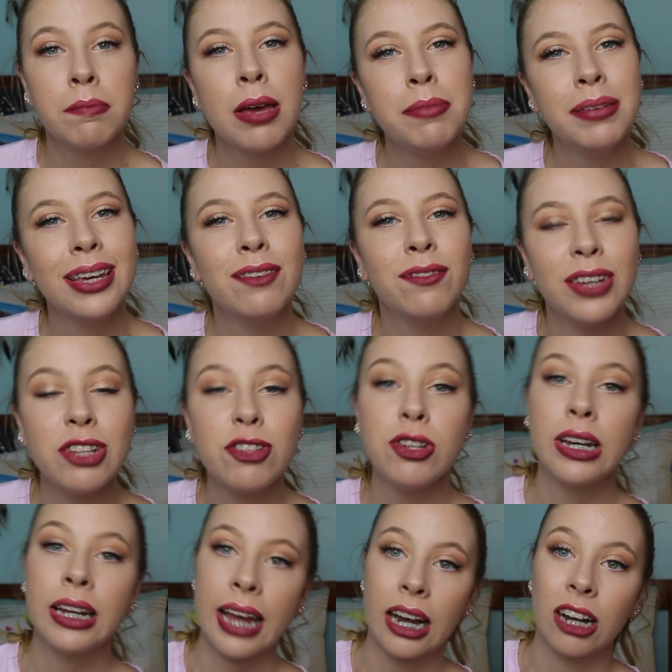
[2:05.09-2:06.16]
maybe convince
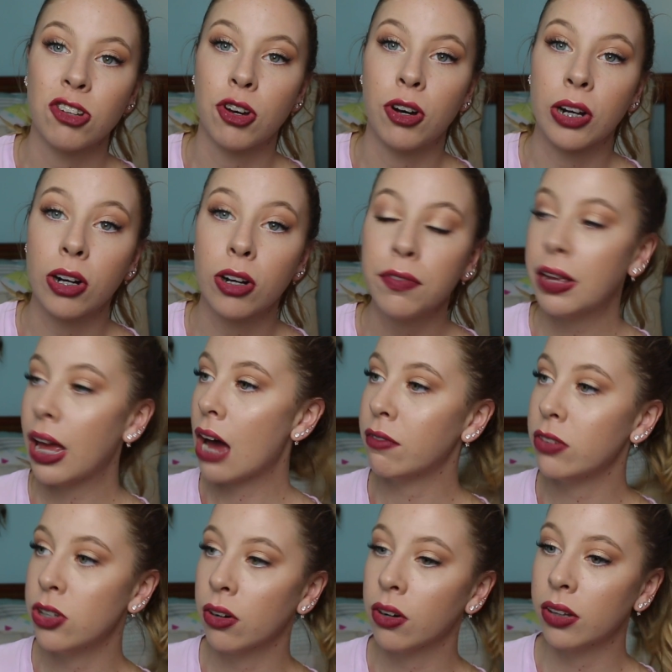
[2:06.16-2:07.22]
you to get a dog, or if you have
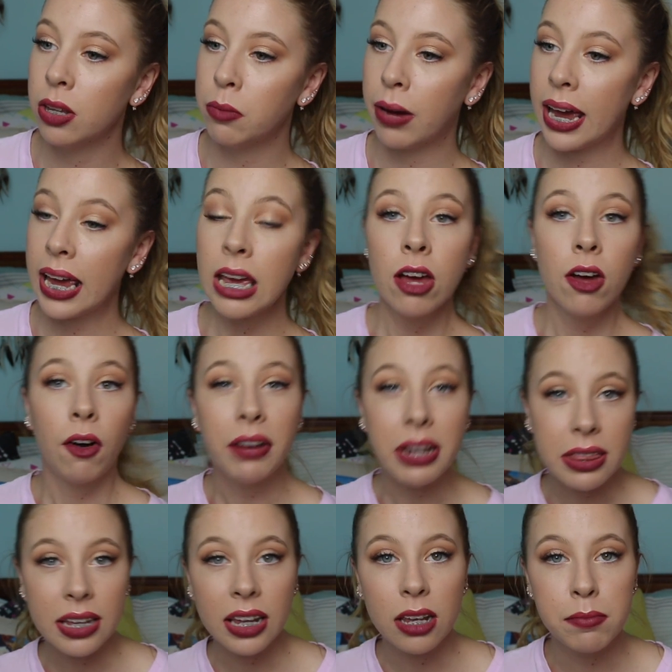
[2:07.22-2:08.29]
a dog on the way or
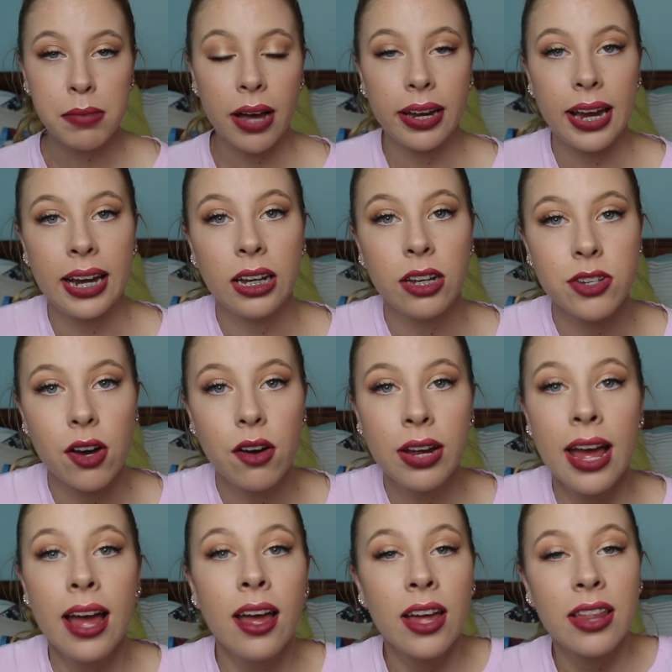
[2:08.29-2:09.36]
you're thinking about getting a dog,